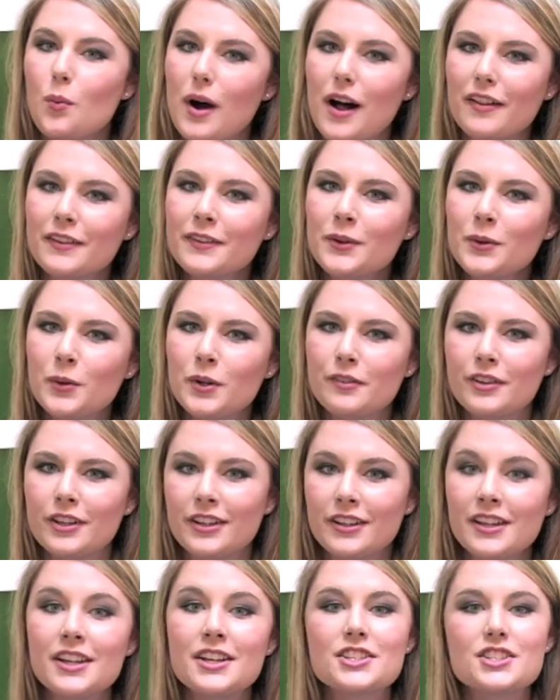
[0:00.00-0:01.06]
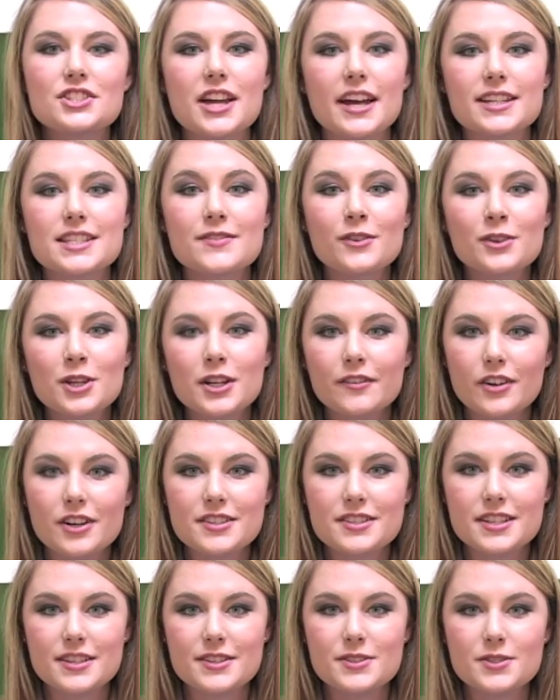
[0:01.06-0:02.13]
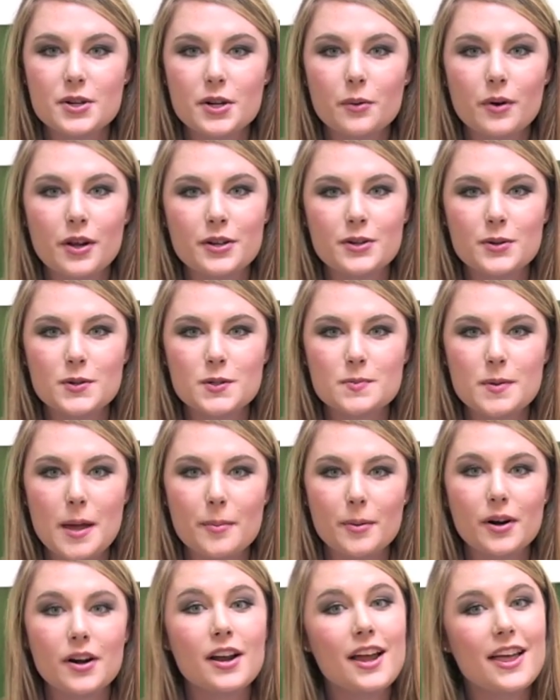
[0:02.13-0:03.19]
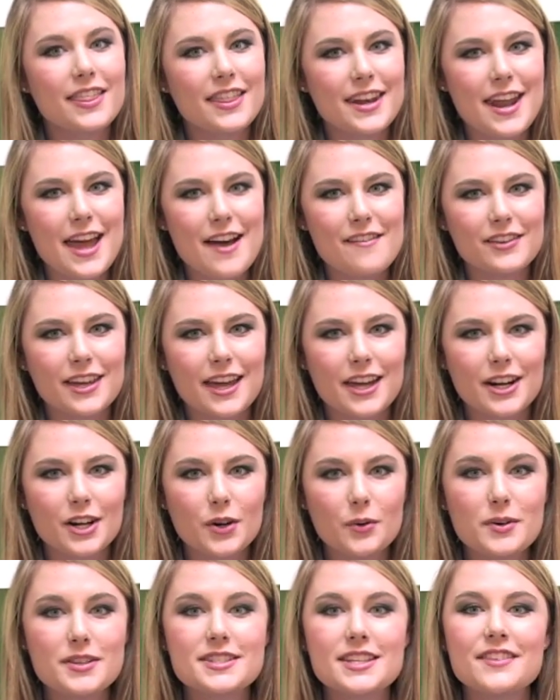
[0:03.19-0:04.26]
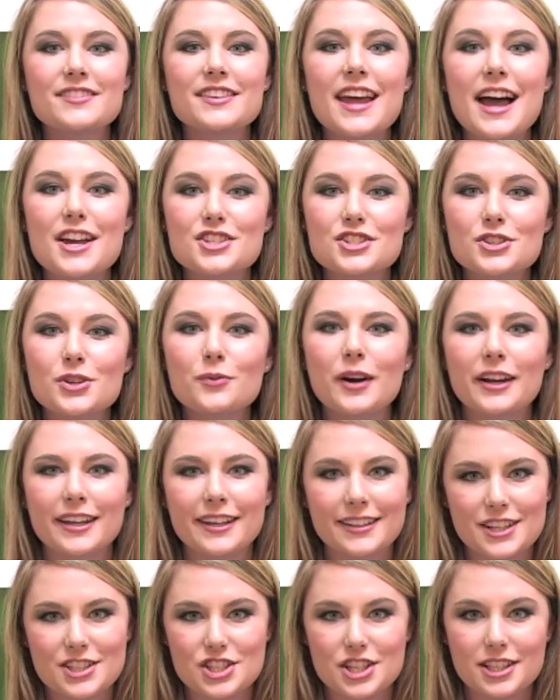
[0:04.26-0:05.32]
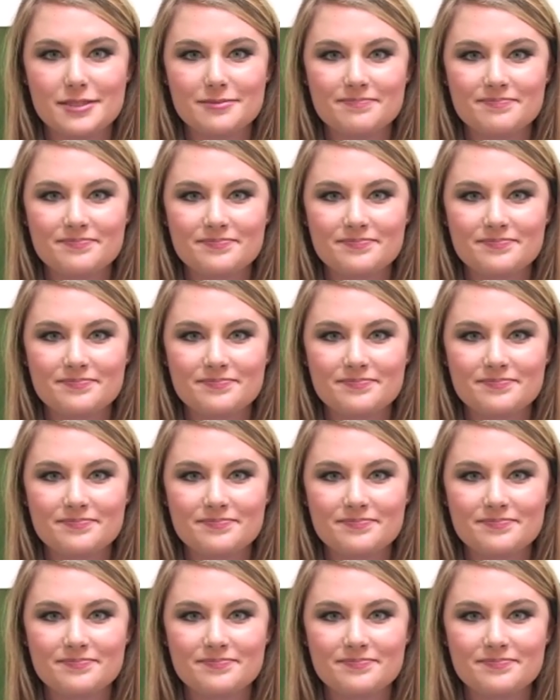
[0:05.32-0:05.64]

While in Louisville, Jacksonville University's student-run newspaper, The Navigator, received national recognition.